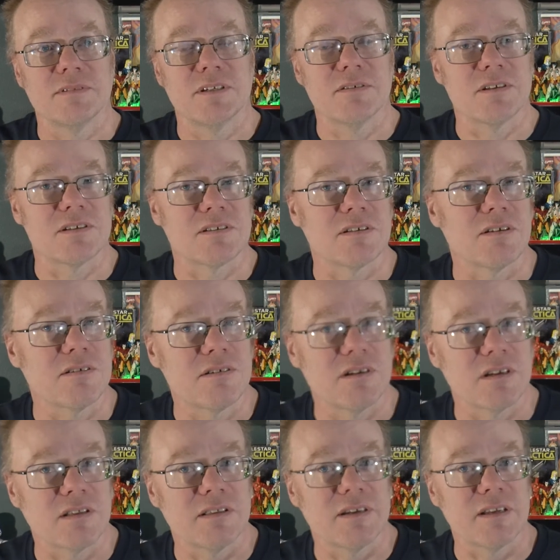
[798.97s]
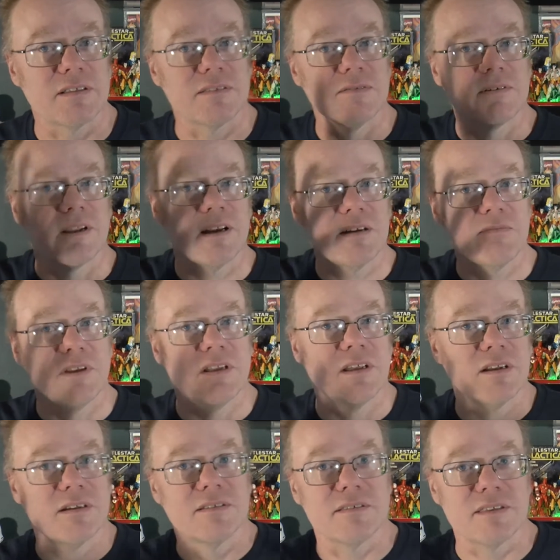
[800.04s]
you know, a Star Trek, like,
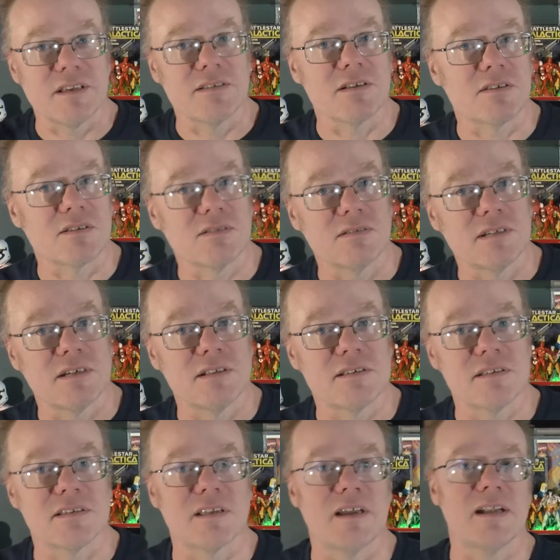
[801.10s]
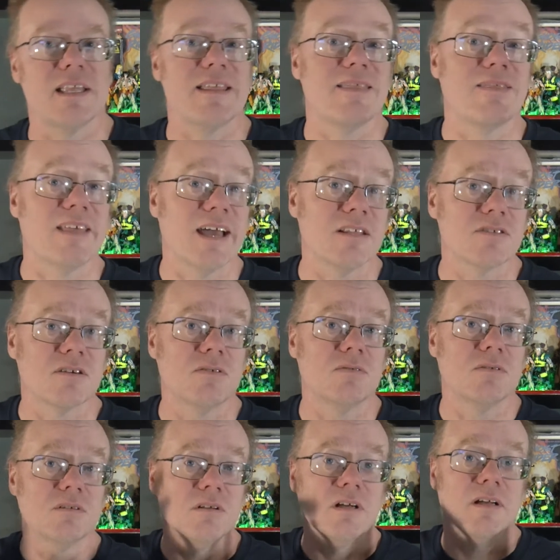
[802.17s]
commenting on things that's going on in society. That's
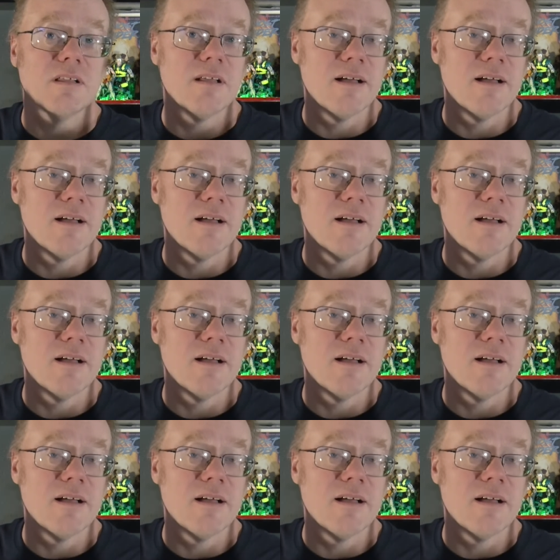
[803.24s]
cool.